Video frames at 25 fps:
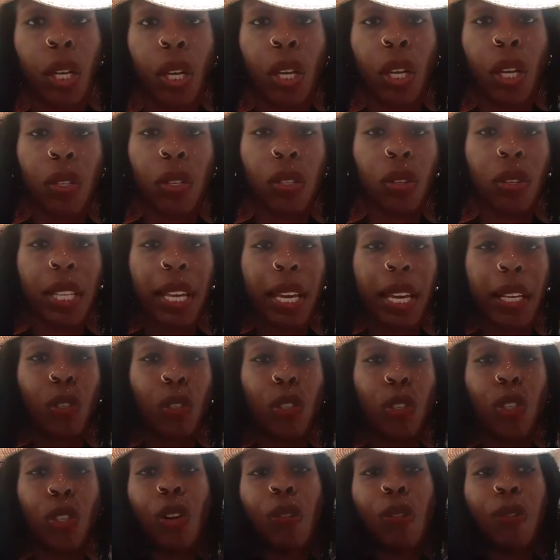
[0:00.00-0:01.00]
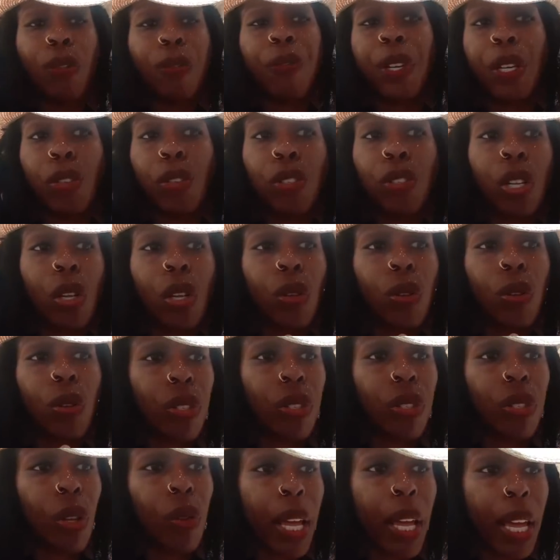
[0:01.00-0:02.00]
so that you don't feel
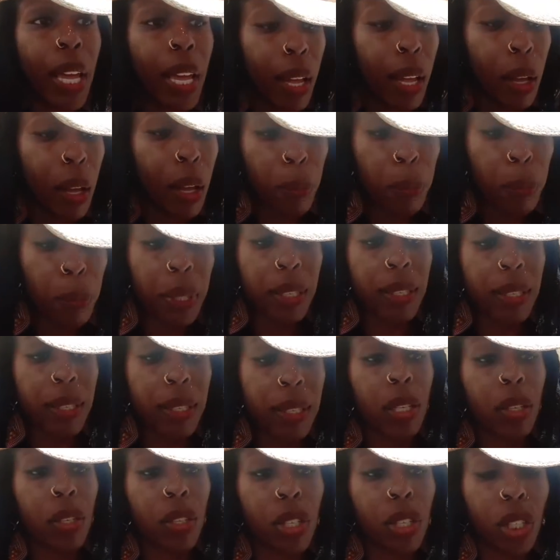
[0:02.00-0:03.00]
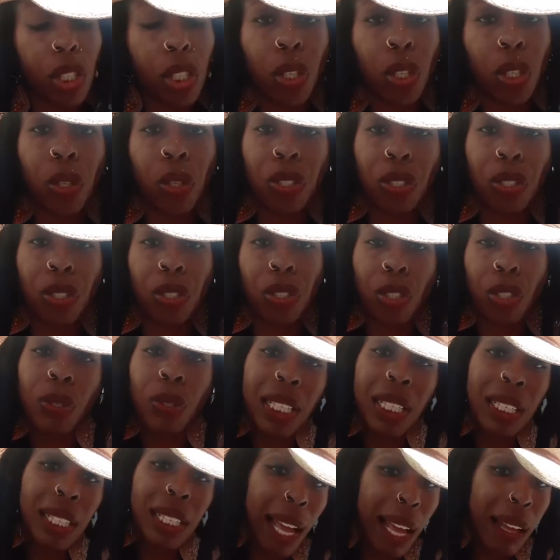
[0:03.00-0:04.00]
so helpless, insecure, so you
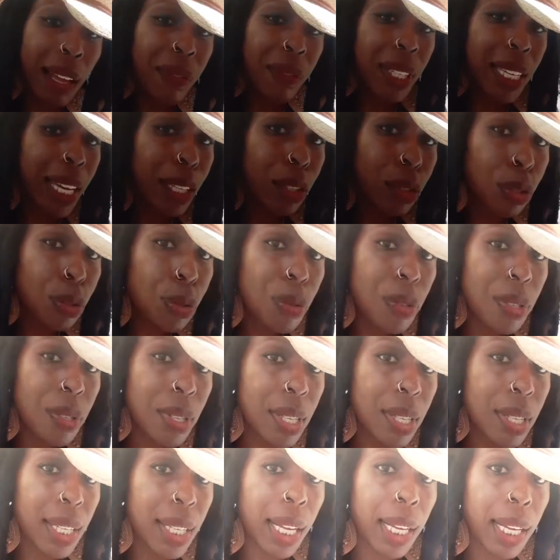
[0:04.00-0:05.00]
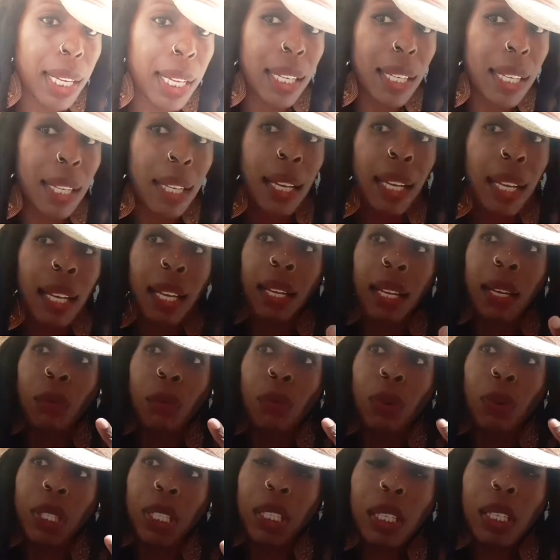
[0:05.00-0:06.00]
can navigate through society
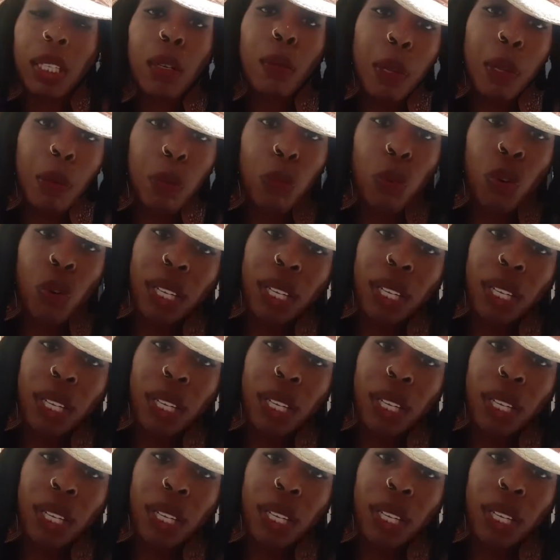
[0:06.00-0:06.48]
with a little bit more